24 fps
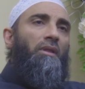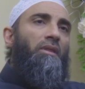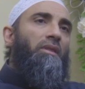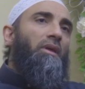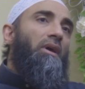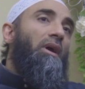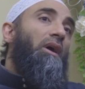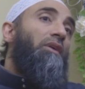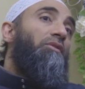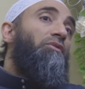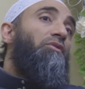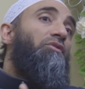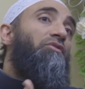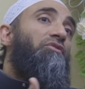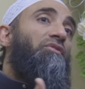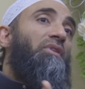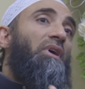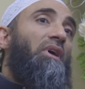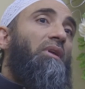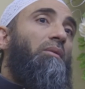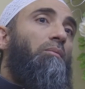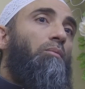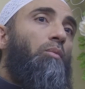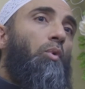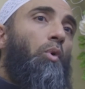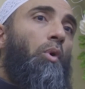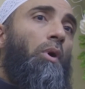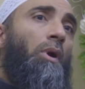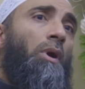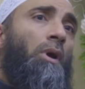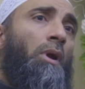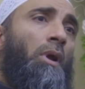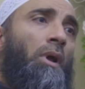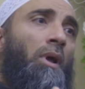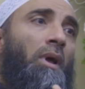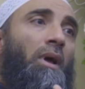they understand
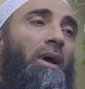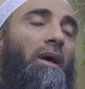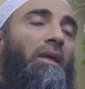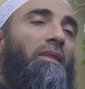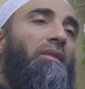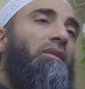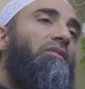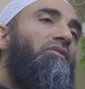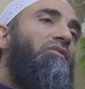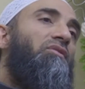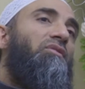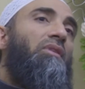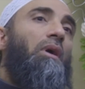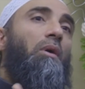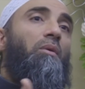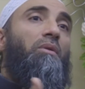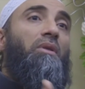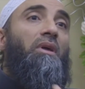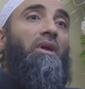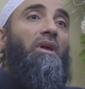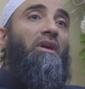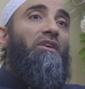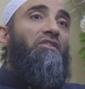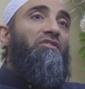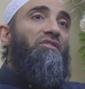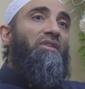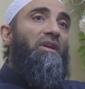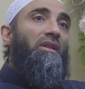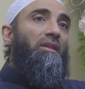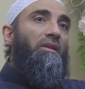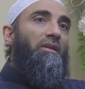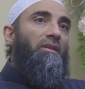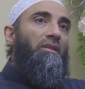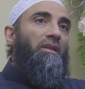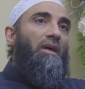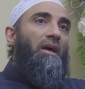more, and this is how they
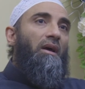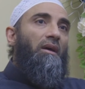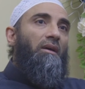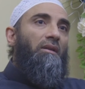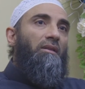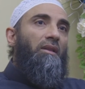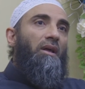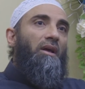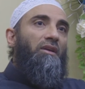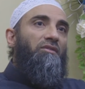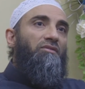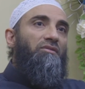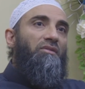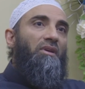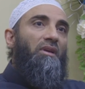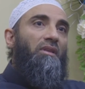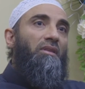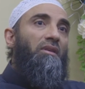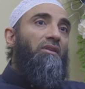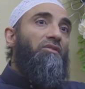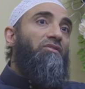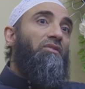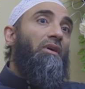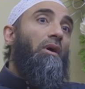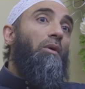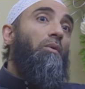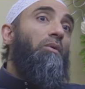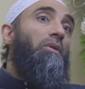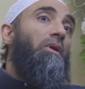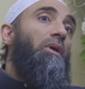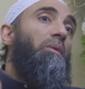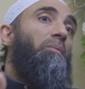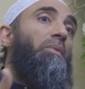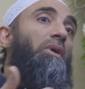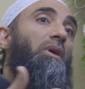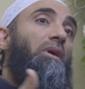excel in that class, and this is how
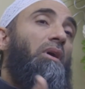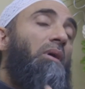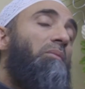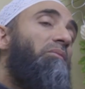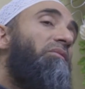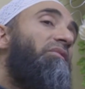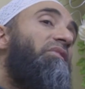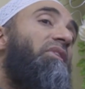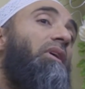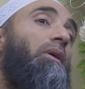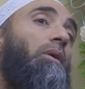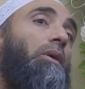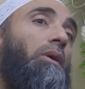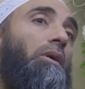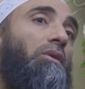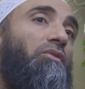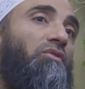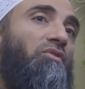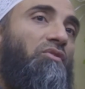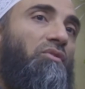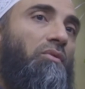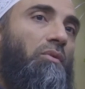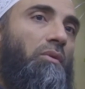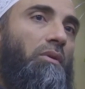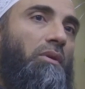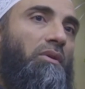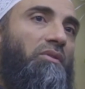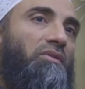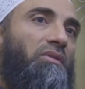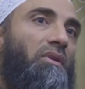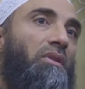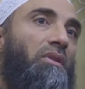they become very good students,